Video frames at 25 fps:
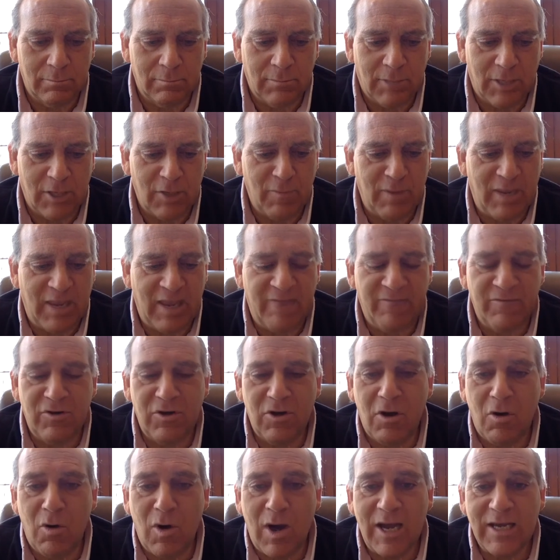You may have
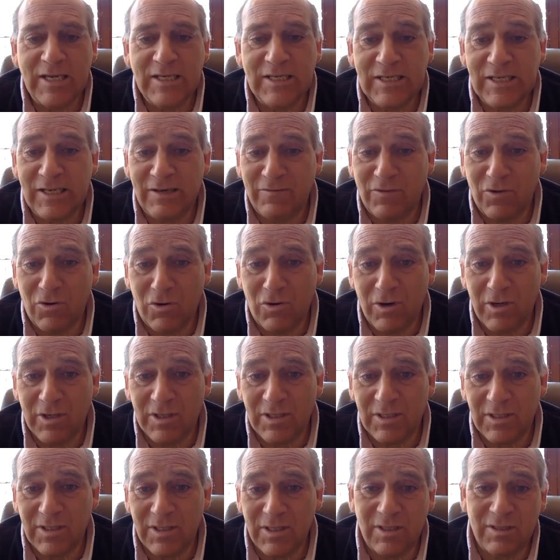no idea, of
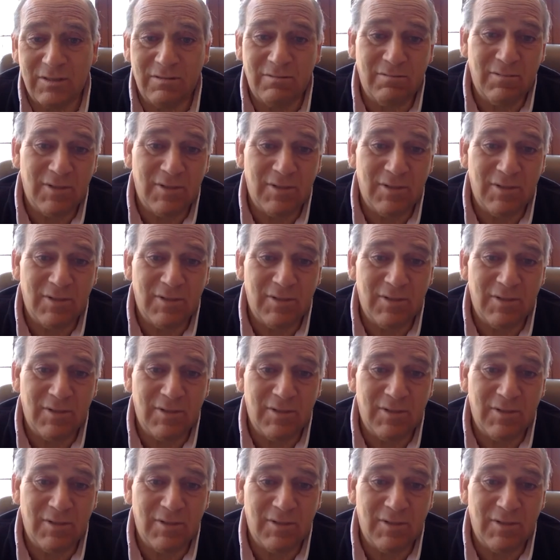course, that